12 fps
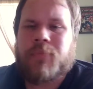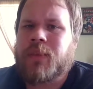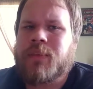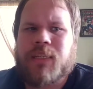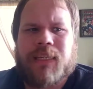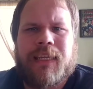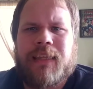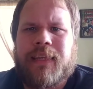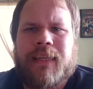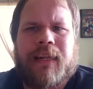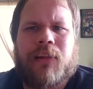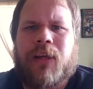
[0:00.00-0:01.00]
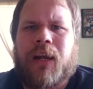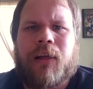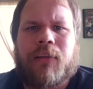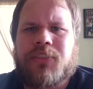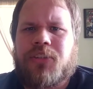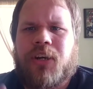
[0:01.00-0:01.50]
It's a key thing that a lot
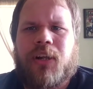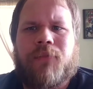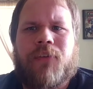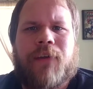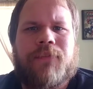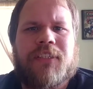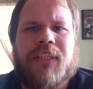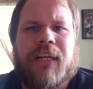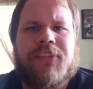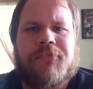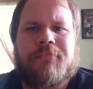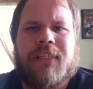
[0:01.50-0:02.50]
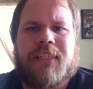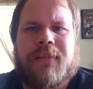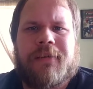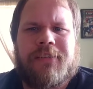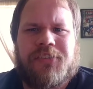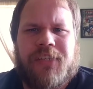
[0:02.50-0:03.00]
of starting out graphic designers
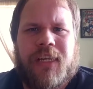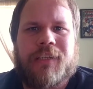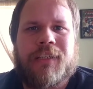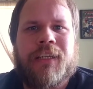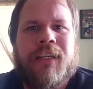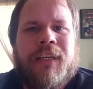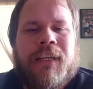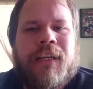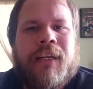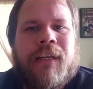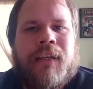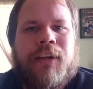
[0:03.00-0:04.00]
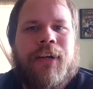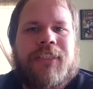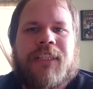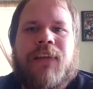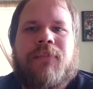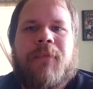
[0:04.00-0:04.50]
misunderstand. You're not
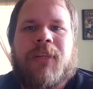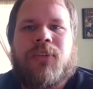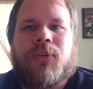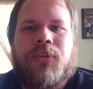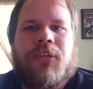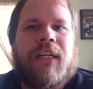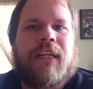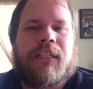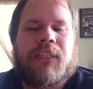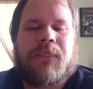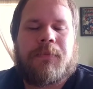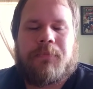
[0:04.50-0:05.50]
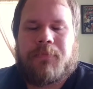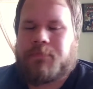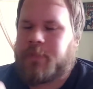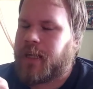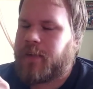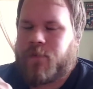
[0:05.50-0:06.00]
just giving them the logo. You need to
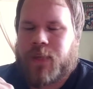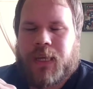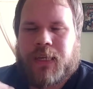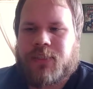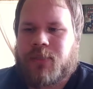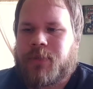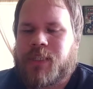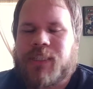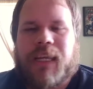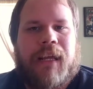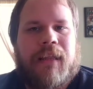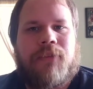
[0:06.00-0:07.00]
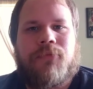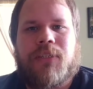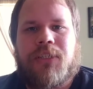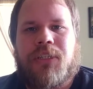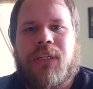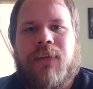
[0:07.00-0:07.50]
give the customer exactly
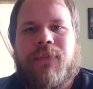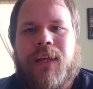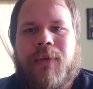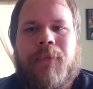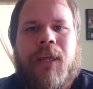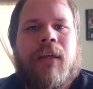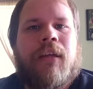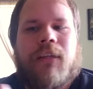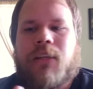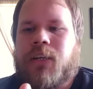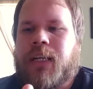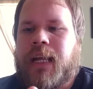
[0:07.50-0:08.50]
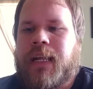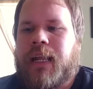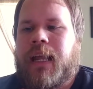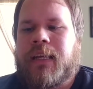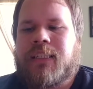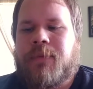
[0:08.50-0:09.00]
what you're giving them. You're
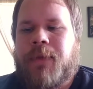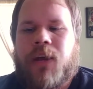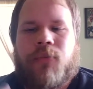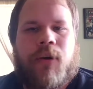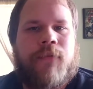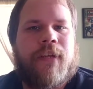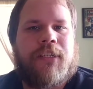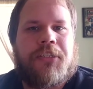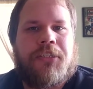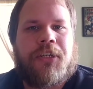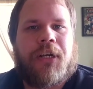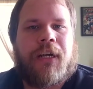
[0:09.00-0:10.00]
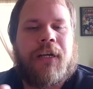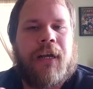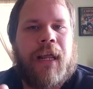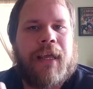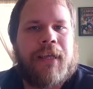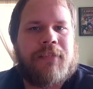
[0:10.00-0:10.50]
getting X amount of revisions. You're getting
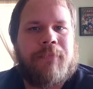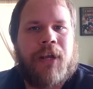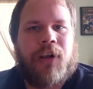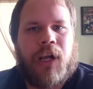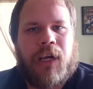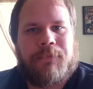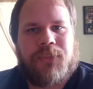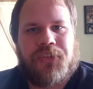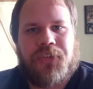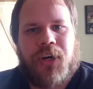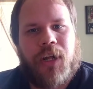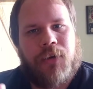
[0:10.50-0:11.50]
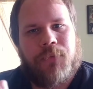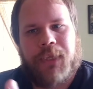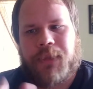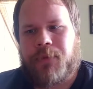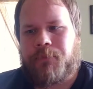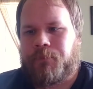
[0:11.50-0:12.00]
X amount of comps to start out with.